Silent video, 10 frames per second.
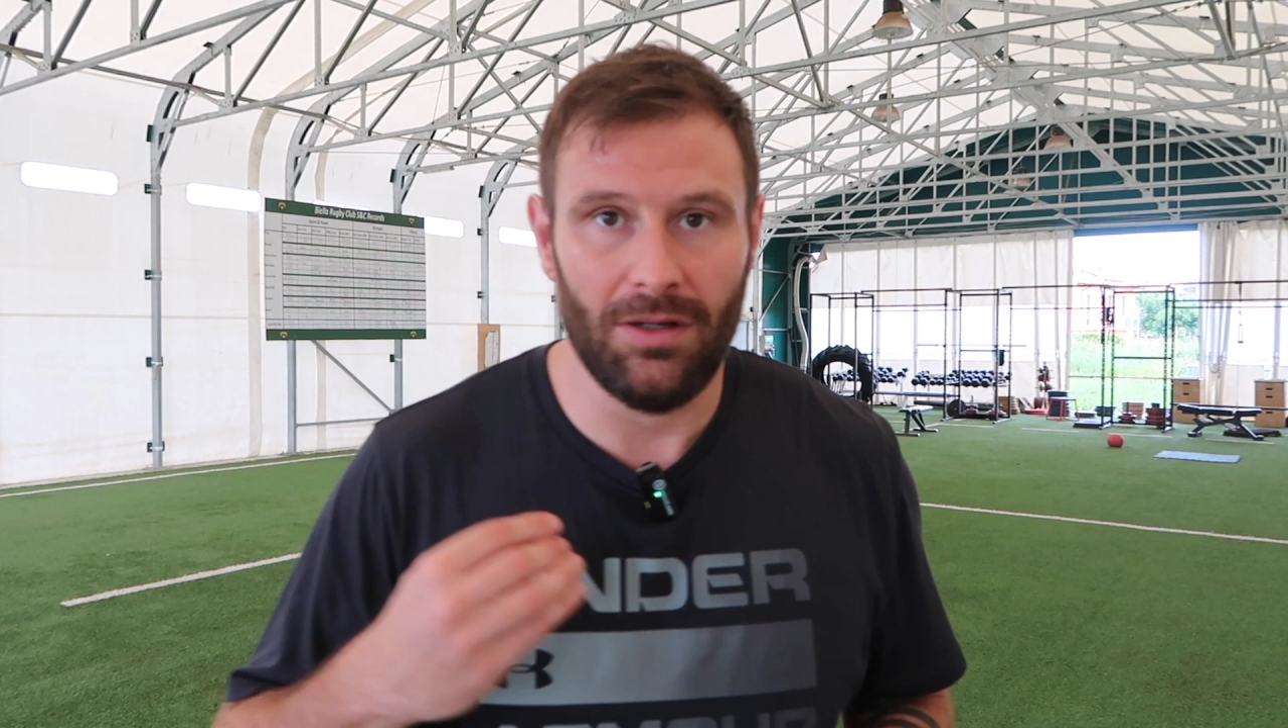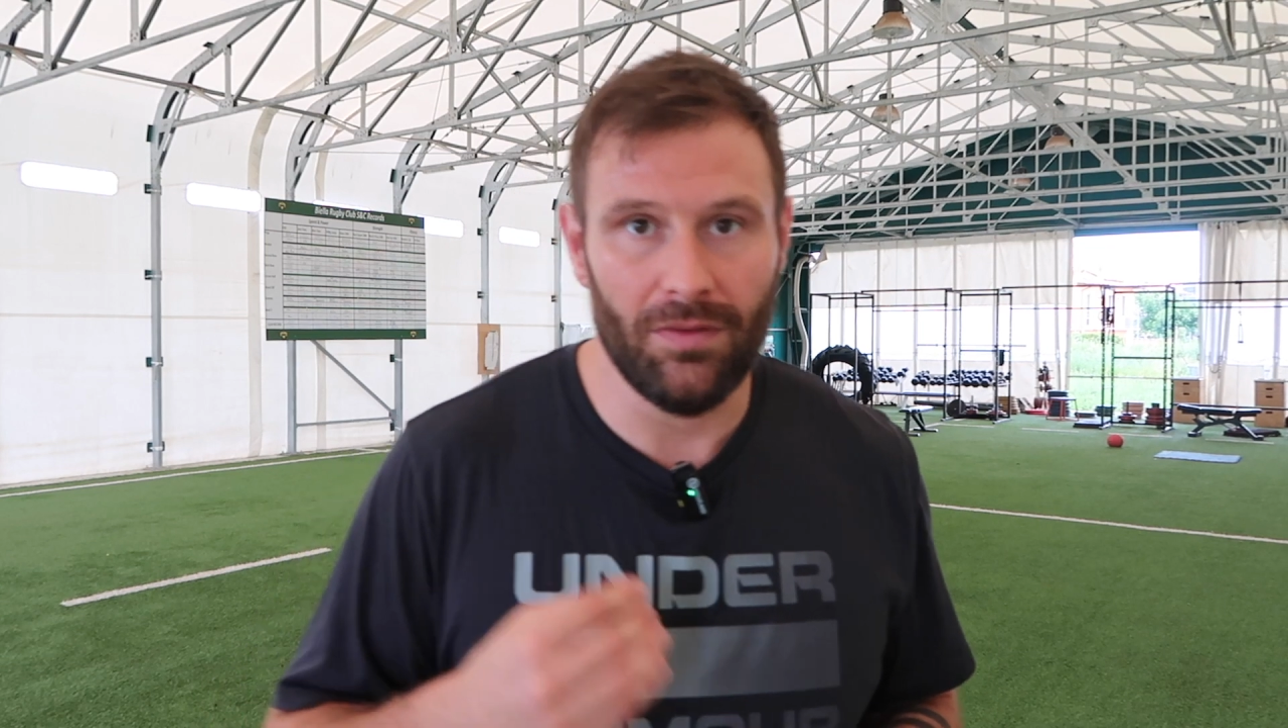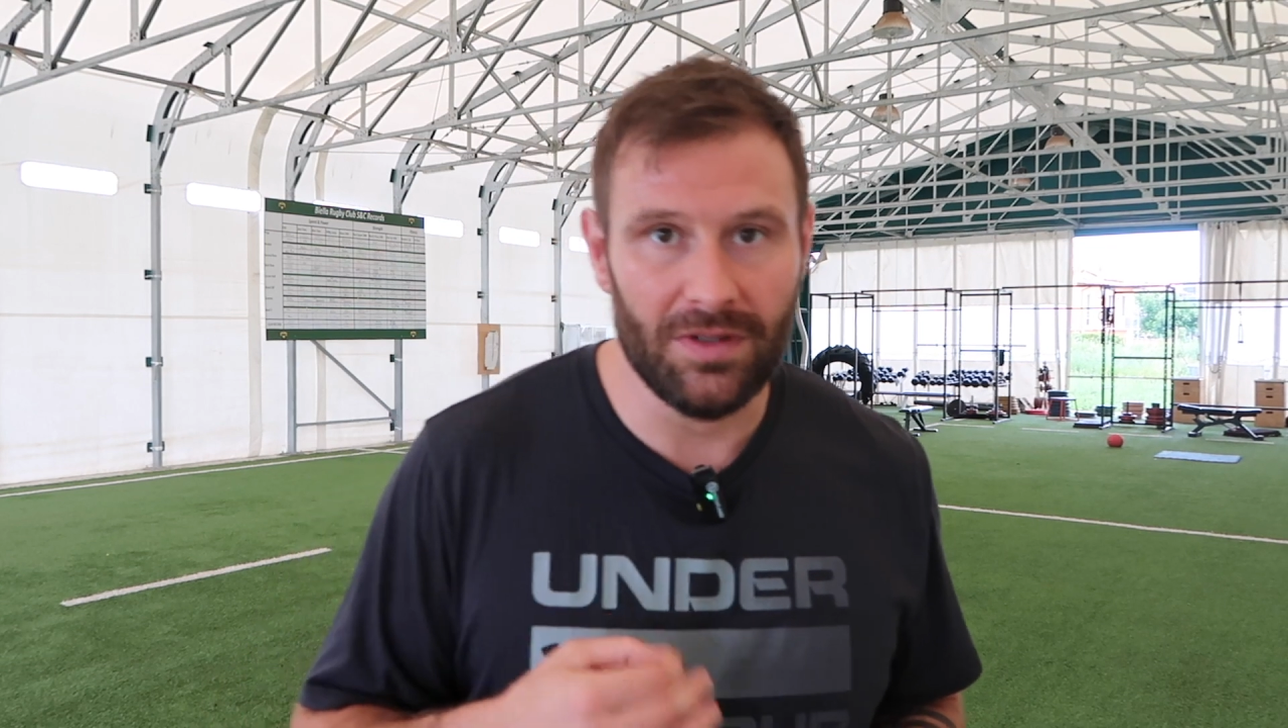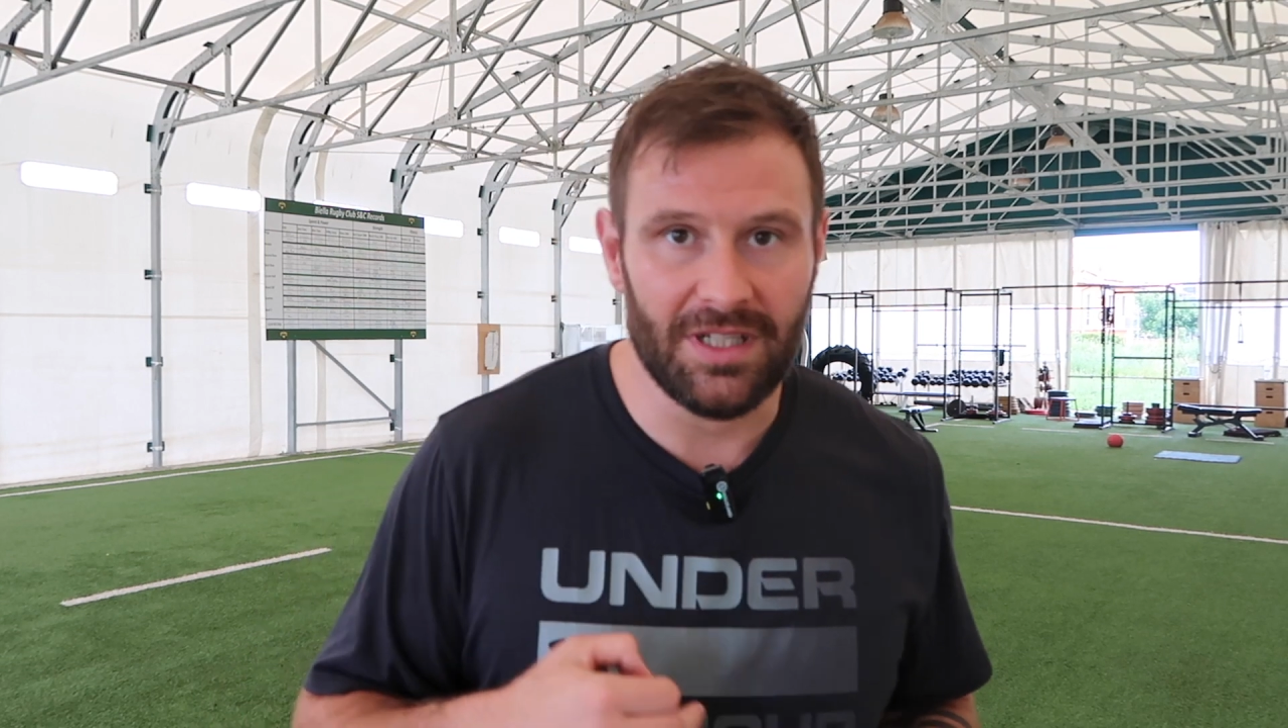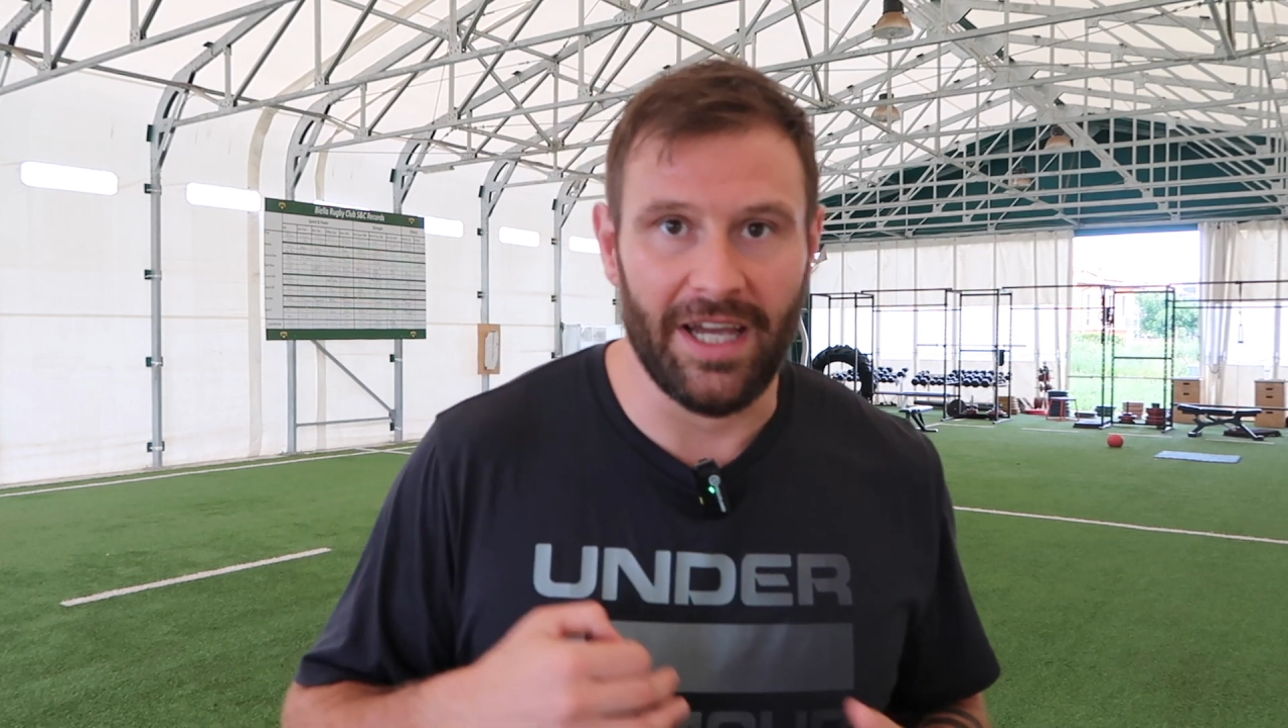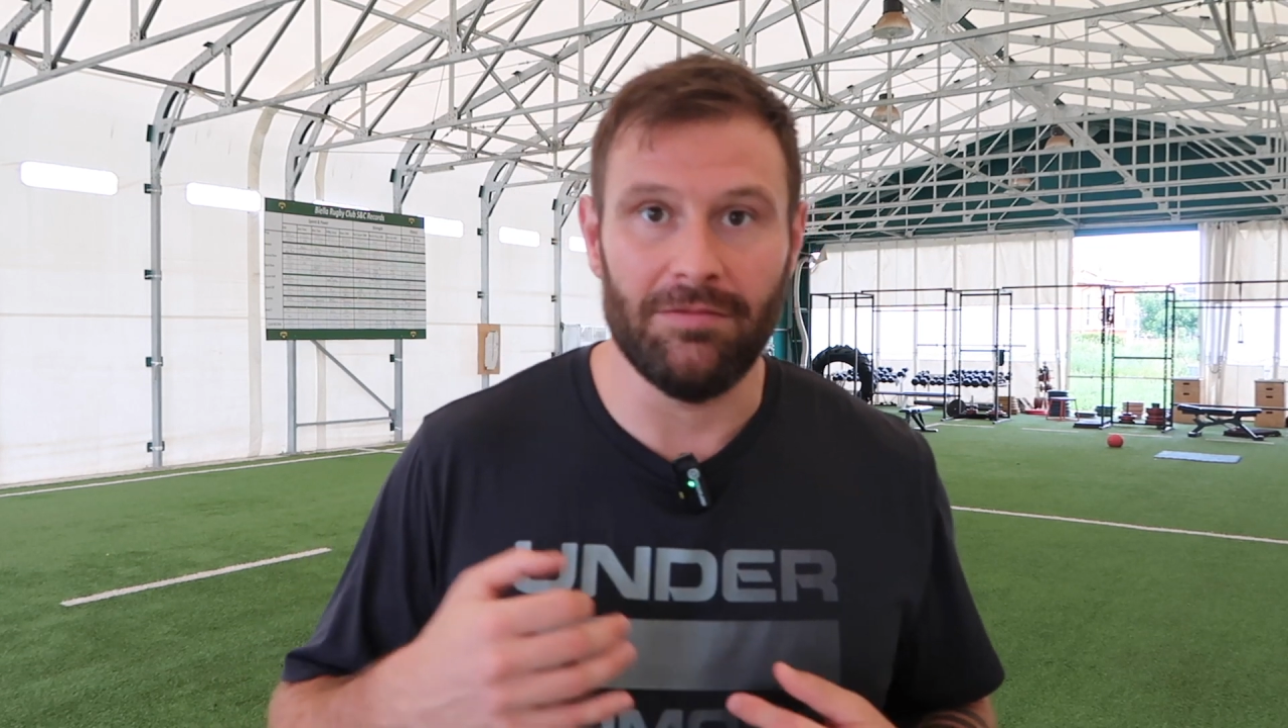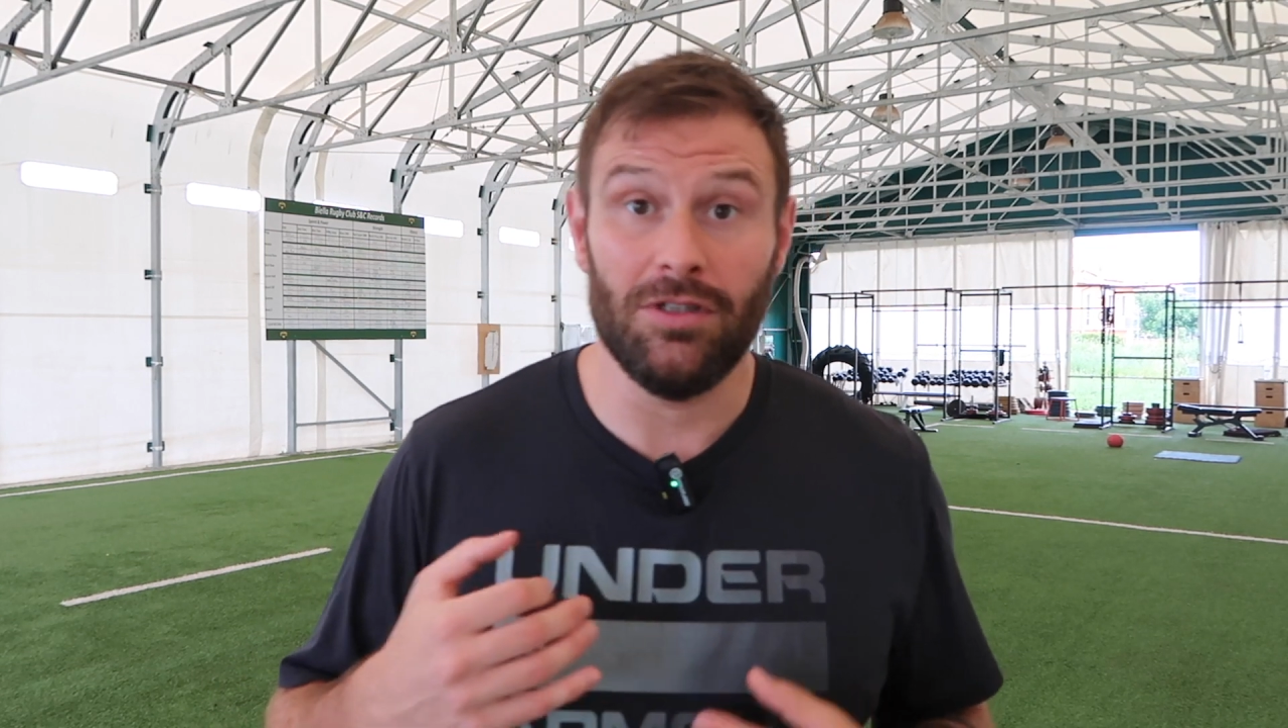over time